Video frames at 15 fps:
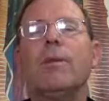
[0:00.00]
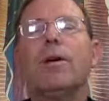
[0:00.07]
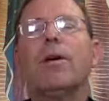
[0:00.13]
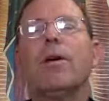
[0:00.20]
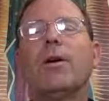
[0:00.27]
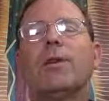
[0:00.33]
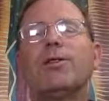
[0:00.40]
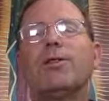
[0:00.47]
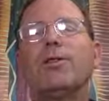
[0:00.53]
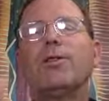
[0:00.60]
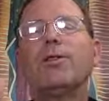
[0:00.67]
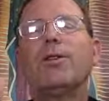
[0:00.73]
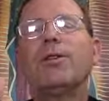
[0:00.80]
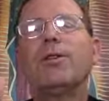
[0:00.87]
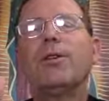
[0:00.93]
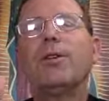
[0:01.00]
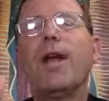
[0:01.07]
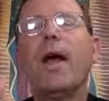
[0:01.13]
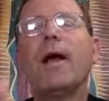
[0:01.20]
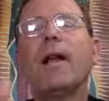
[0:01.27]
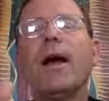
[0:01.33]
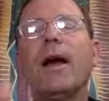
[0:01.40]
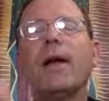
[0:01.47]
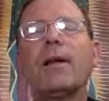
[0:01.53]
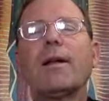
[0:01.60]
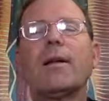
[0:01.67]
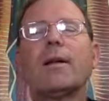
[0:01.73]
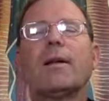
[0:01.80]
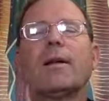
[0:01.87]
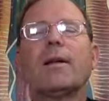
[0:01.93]
Because you, you
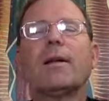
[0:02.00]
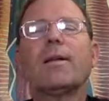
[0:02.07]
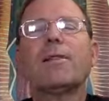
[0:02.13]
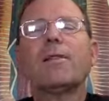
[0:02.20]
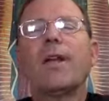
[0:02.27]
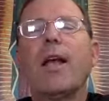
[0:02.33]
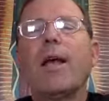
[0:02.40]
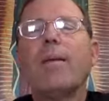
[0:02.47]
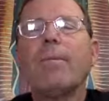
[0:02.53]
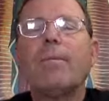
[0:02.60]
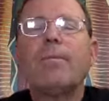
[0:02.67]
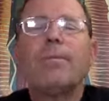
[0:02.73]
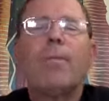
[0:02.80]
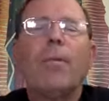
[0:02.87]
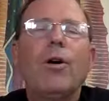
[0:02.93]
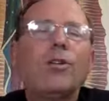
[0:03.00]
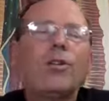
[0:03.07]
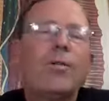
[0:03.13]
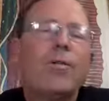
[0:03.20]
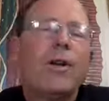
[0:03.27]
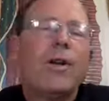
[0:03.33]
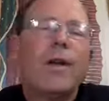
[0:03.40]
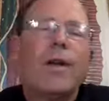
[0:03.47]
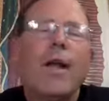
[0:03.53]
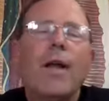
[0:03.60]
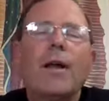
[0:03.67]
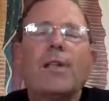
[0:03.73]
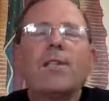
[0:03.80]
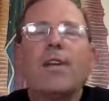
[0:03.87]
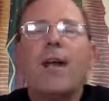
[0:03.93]
cannot escape, most of you
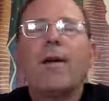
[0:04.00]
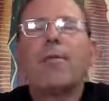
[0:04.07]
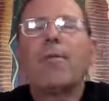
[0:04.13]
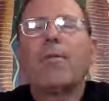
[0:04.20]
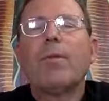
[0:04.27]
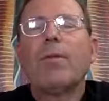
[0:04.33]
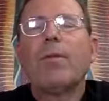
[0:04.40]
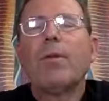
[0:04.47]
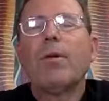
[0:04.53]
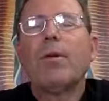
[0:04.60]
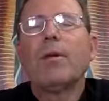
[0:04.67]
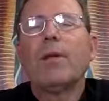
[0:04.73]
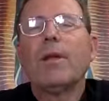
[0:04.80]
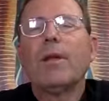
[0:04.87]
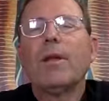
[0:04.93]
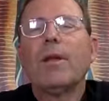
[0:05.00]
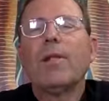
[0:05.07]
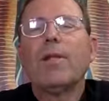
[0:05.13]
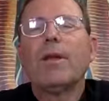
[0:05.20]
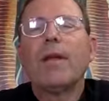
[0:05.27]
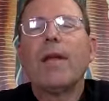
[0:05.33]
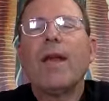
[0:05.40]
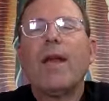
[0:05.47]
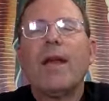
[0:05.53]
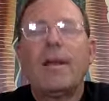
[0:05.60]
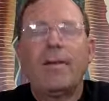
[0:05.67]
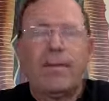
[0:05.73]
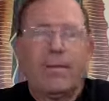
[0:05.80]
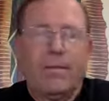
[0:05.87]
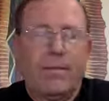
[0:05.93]
cannot escape from the world and live in a
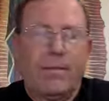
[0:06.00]
cave